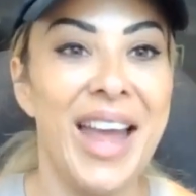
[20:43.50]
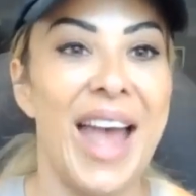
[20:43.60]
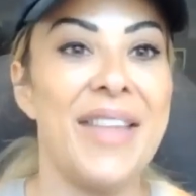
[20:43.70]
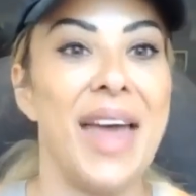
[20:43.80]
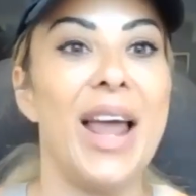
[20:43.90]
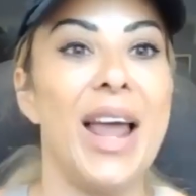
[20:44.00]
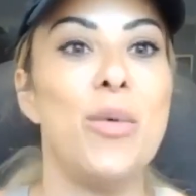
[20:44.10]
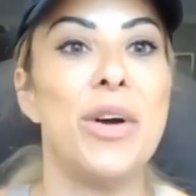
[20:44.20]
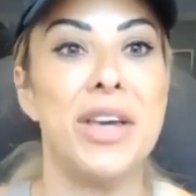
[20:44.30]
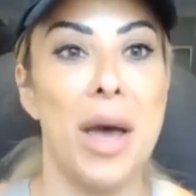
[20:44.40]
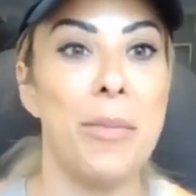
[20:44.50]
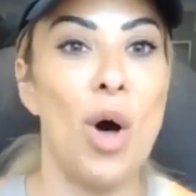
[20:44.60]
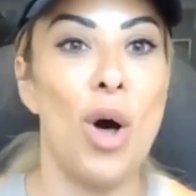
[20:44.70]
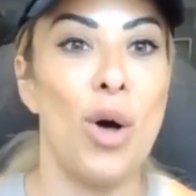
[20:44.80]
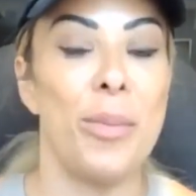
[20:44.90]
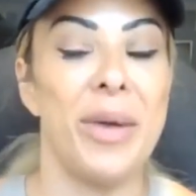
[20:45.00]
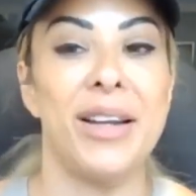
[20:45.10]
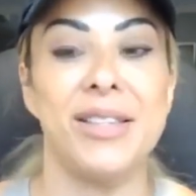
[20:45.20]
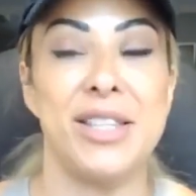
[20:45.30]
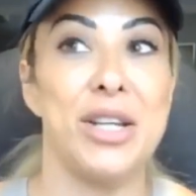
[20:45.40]
And then I would come home
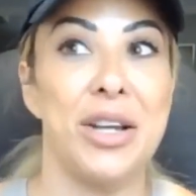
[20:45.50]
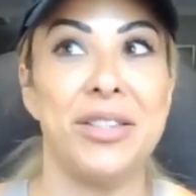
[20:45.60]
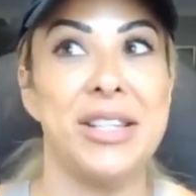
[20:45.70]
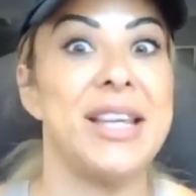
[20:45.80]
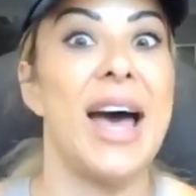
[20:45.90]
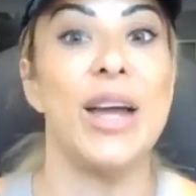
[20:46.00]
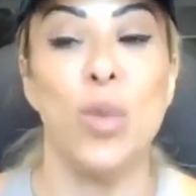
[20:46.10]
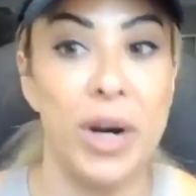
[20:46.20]
and still decide,